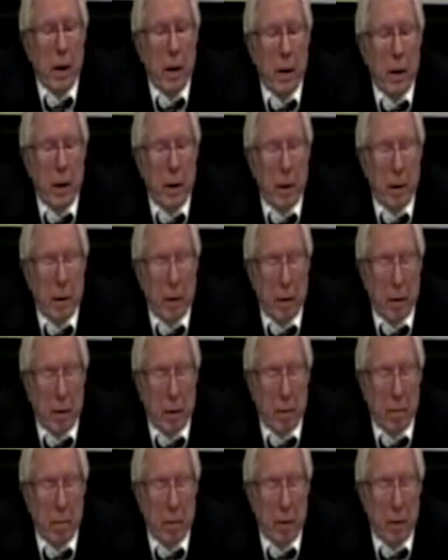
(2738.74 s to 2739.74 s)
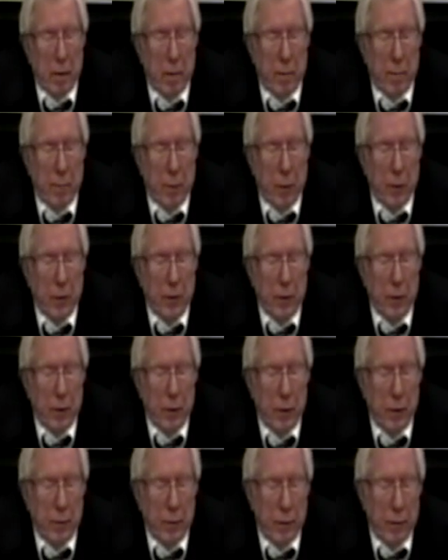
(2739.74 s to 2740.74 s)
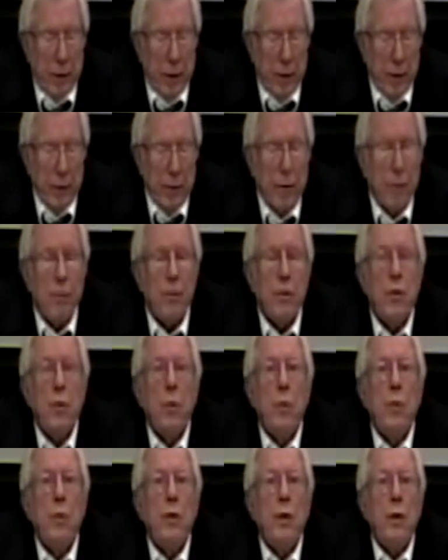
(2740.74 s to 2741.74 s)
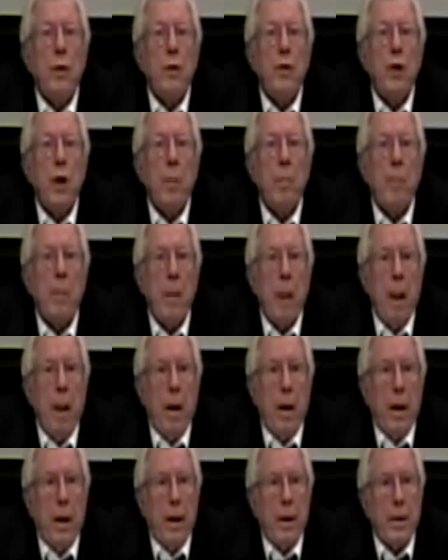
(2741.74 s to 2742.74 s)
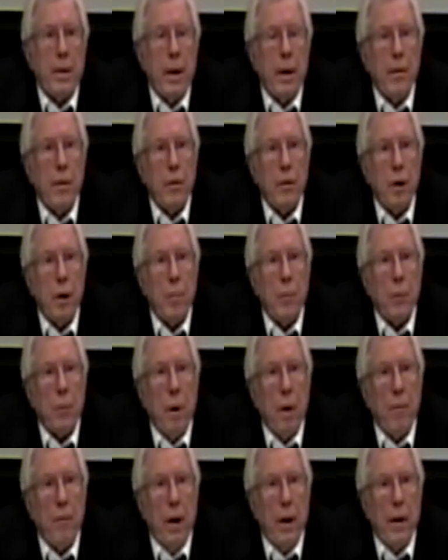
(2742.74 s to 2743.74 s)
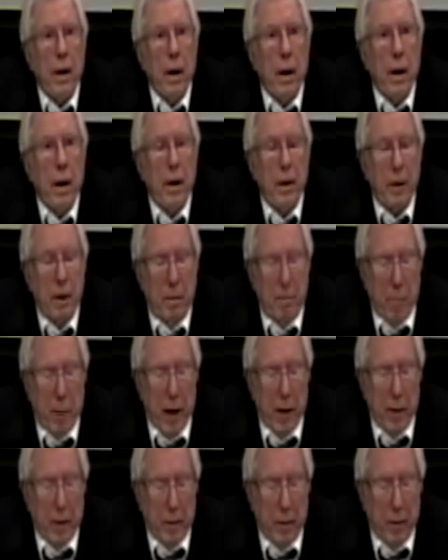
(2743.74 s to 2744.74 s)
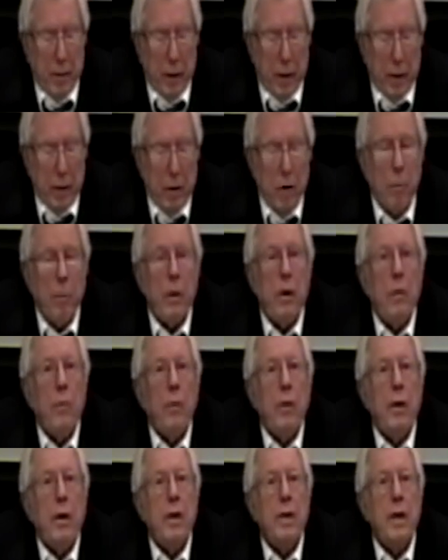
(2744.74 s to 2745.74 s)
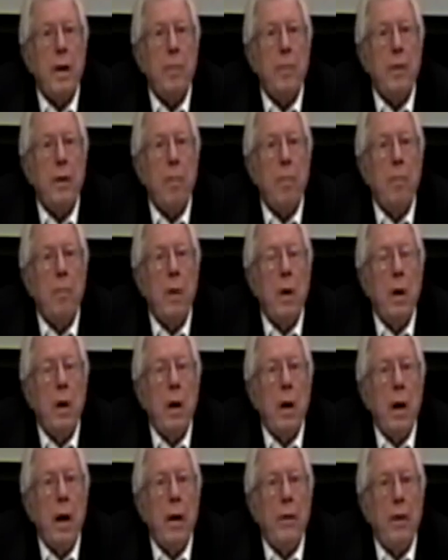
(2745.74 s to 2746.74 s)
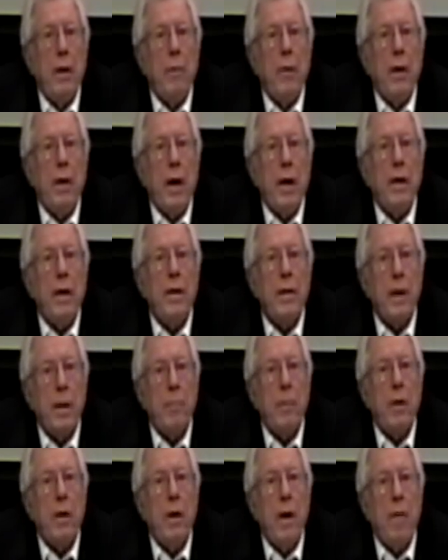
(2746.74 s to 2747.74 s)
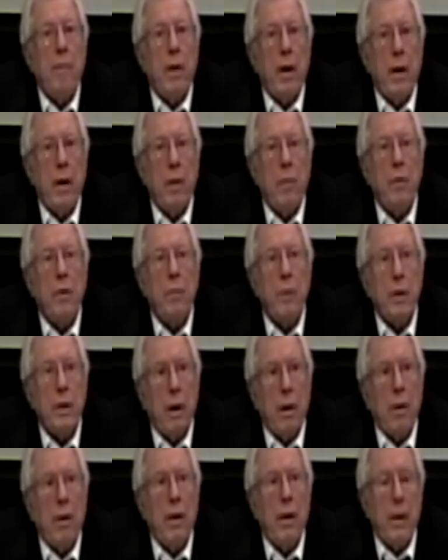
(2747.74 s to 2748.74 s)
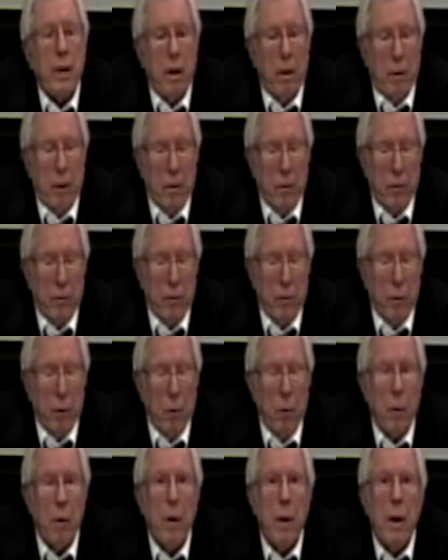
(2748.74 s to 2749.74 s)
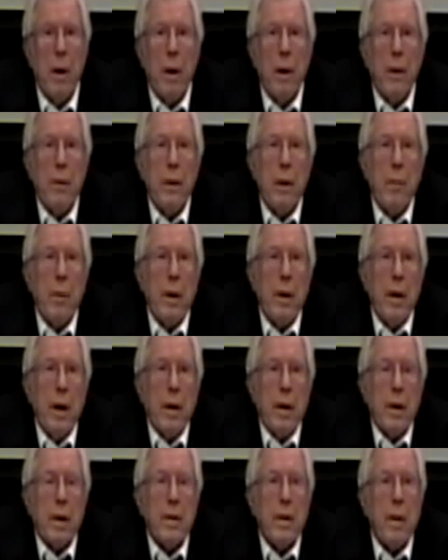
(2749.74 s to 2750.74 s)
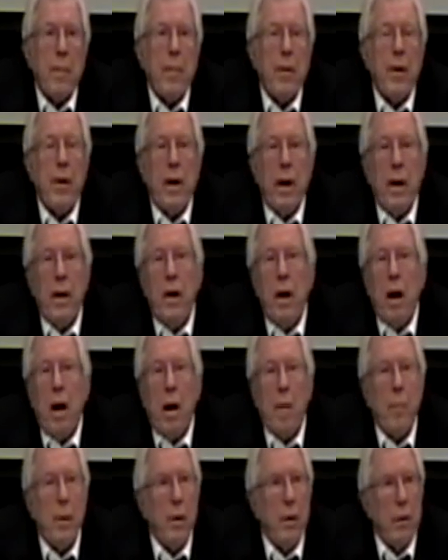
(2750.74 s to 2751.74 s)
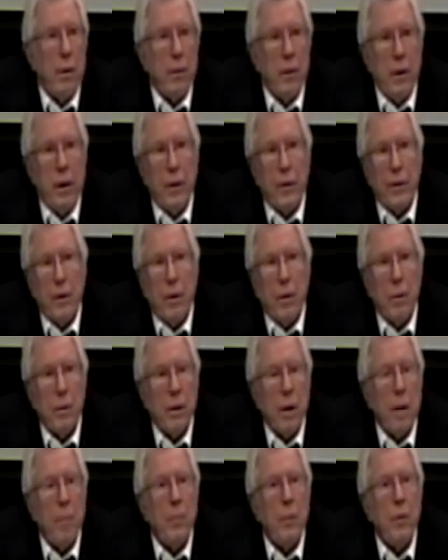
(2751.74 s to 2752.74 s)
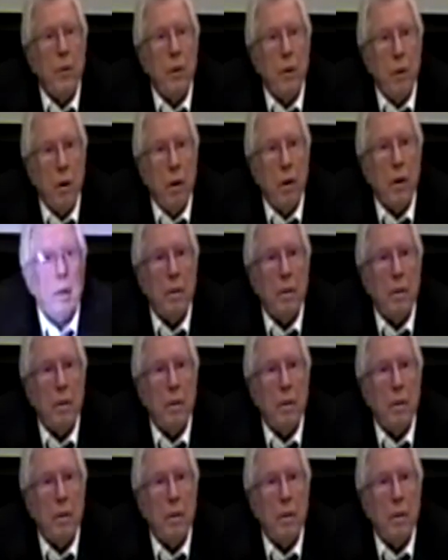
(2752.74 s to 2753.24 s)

He uh, uh, put uh, hundreds of Jews on a ship he sent the ship to Havana and he bet that nobody would accept them. And they were not accepted in Havana, which was our, under our control. They were not accepted in any harbor along the East Coast up to New York.